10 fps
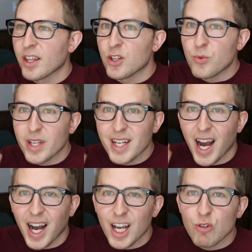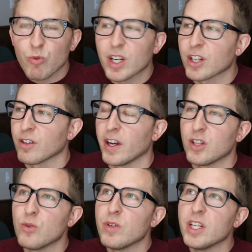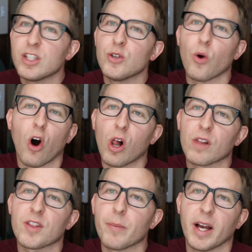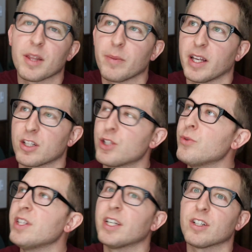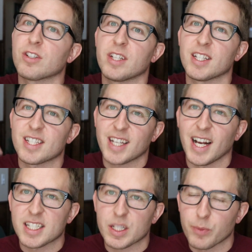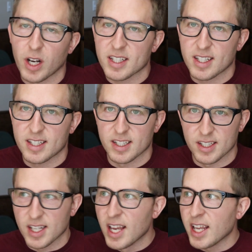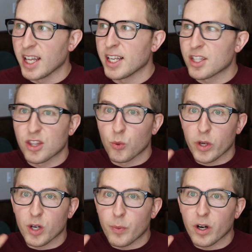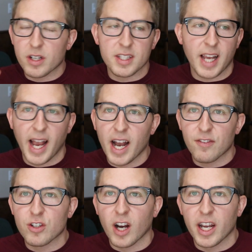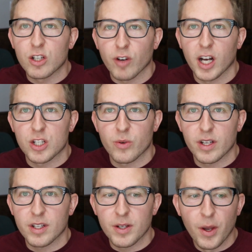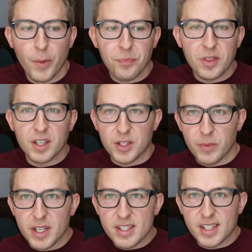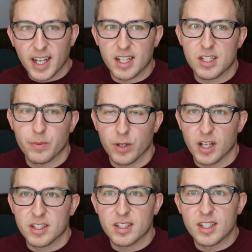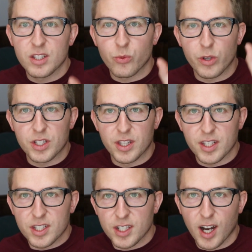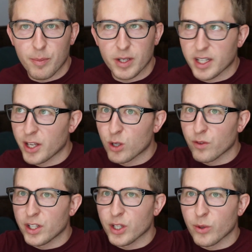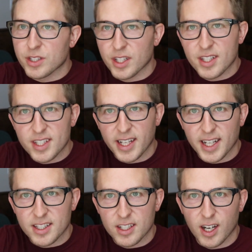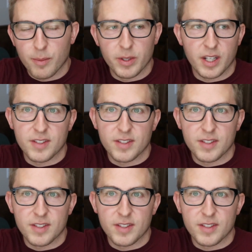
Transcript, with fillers: You need high rigor, right? You need to do all of the mathematics. You need to understand stochastic processes. And it, the weird part is, like, after I graduated, to me, stochastic processes was this topic, and over here was a stats topic